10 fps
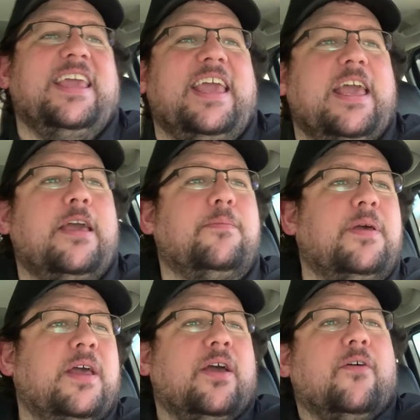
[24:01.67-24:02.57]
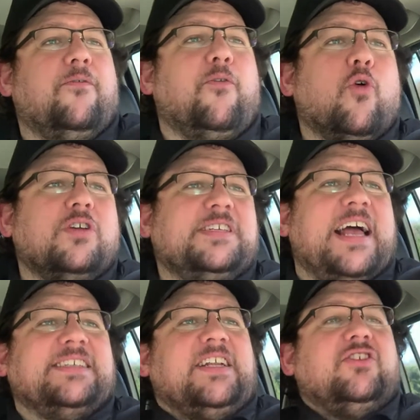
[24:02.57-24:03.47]
him for
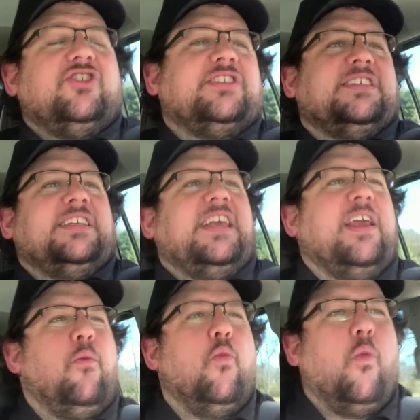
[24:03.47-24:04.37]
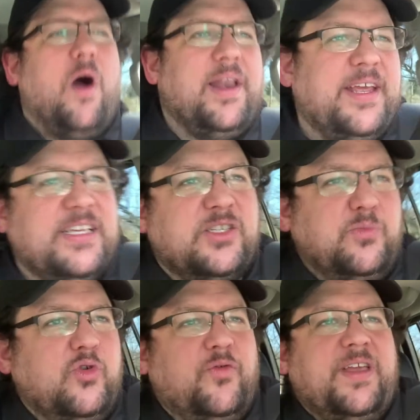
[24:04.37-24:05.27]
Zack Snyder's Justice League and what his
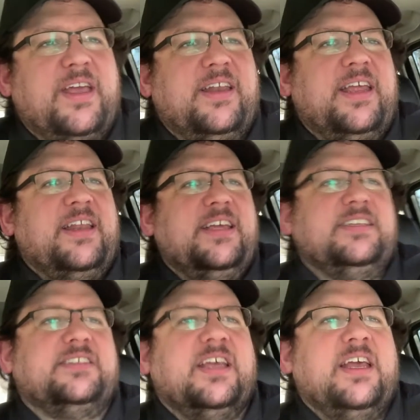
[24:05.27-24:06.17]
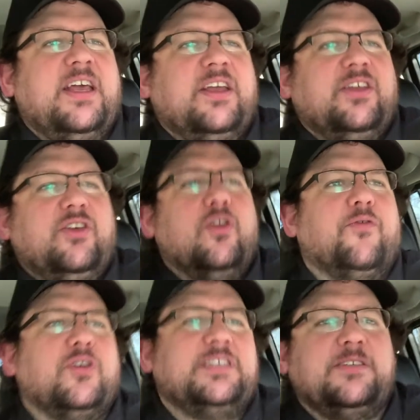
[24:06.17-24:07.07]
movie and his
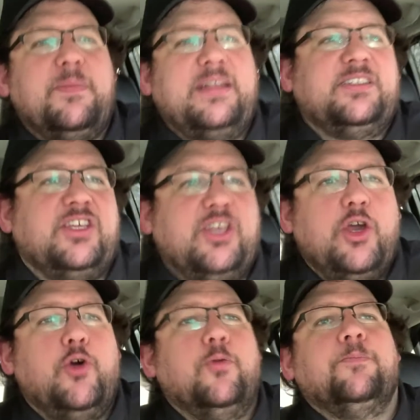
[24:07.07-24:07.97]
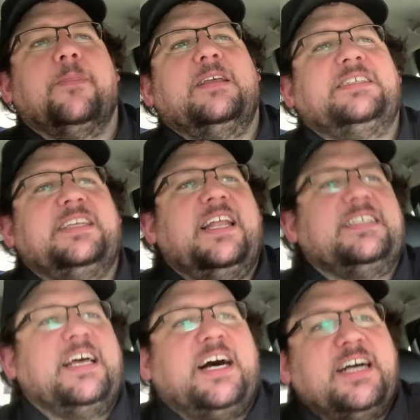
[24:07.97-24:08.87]
universe has meant to you, send
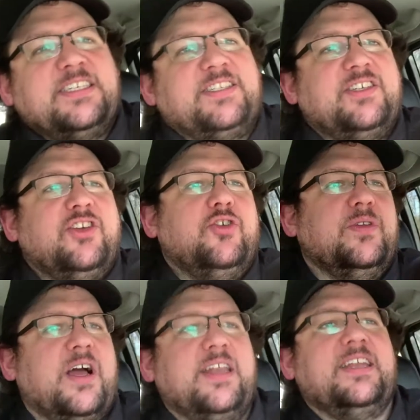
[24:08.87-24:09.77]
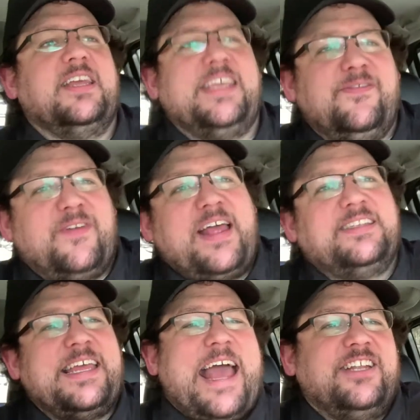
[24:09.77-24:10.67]
that to
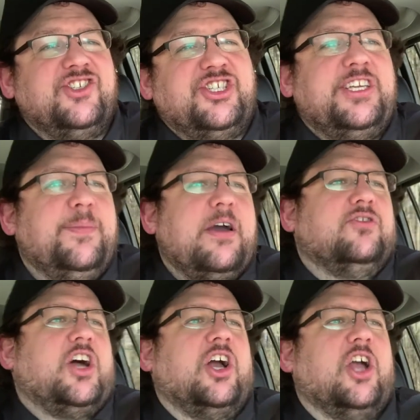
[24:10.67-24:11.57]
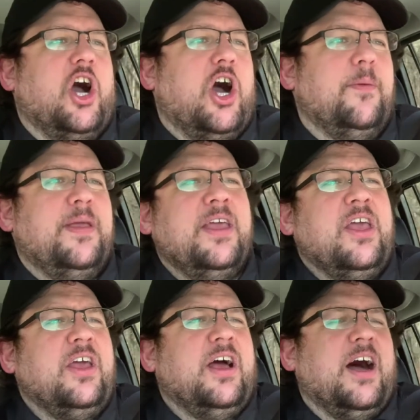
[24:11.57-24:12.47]

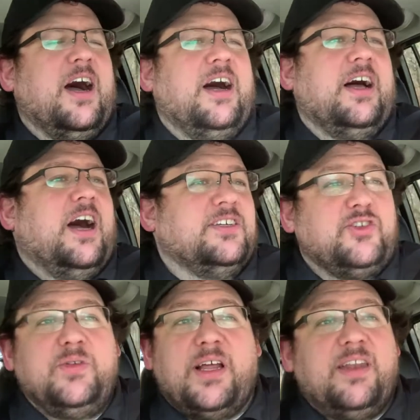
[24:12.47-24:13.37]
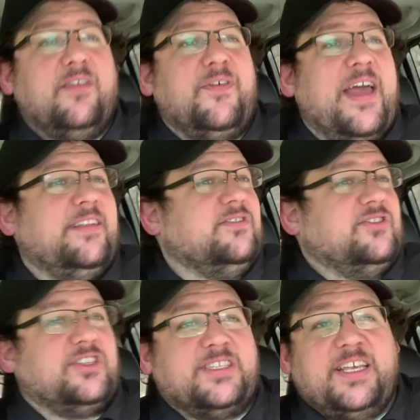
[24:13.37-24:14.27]
usunitedevent@gmail.com. Us United
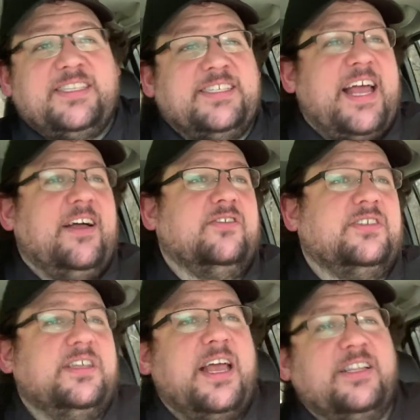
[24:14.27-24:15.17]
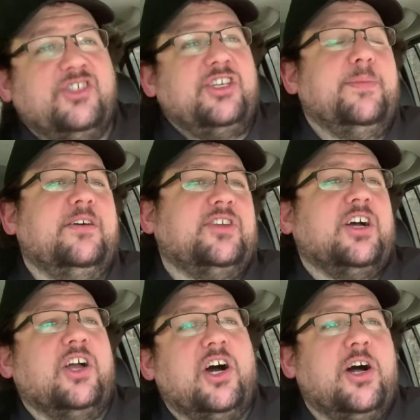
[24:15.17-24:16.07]
Event, just like it sounds,
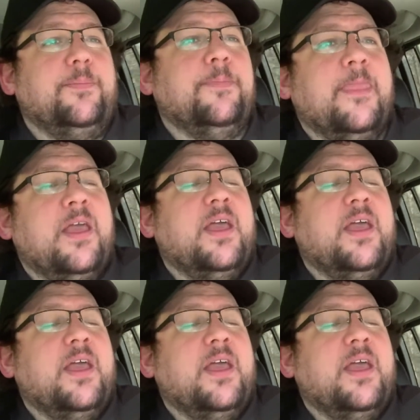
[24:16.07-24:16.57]
@gmail.com.